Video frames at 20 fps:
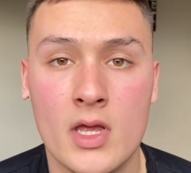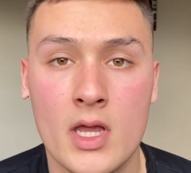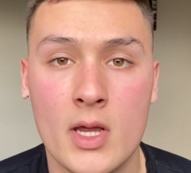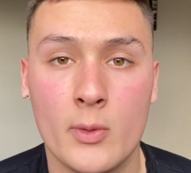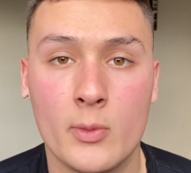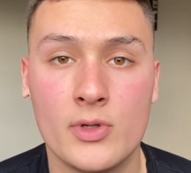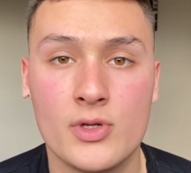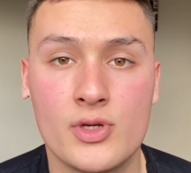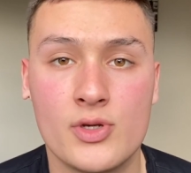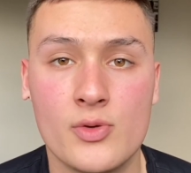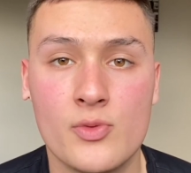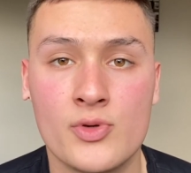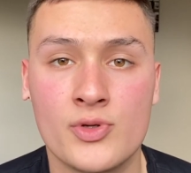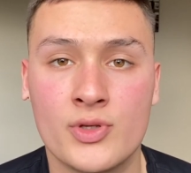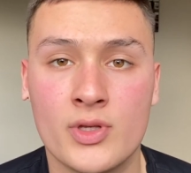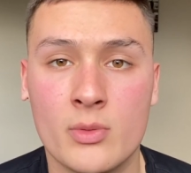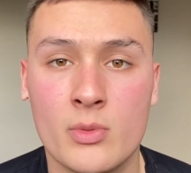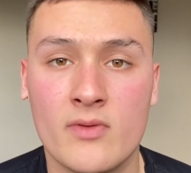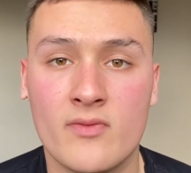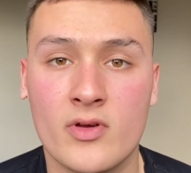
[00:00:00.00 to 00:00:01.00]
which usually
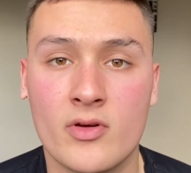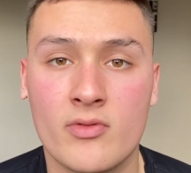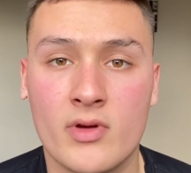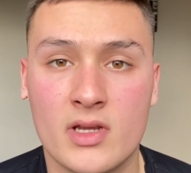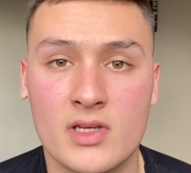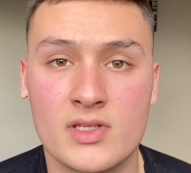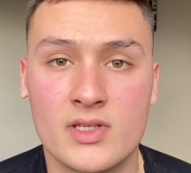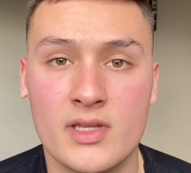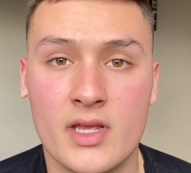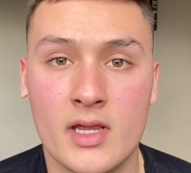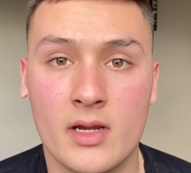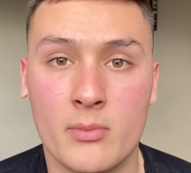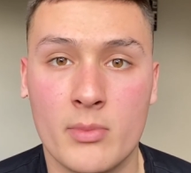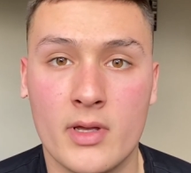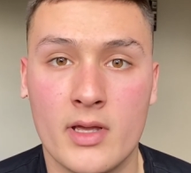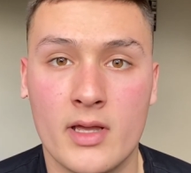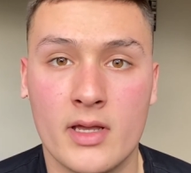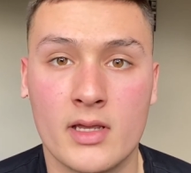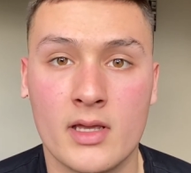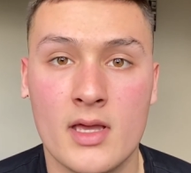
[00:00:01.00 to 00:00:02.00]
with a Greggs steak
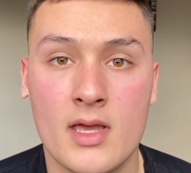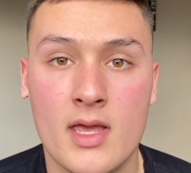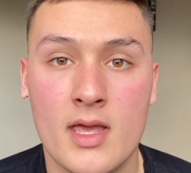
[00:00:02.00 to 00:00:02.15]
bake,